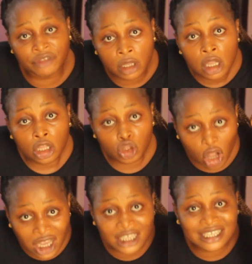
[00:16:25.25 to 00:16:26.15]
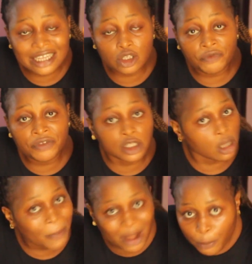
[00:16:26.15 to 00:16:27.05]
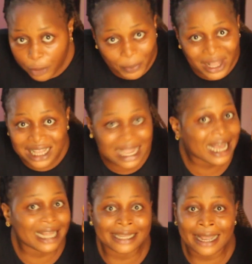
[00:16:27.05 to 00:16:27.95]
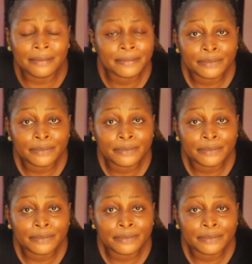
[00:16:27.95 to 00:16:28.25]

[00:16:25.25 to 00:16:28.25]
the donkey size of it or para propeller nagade.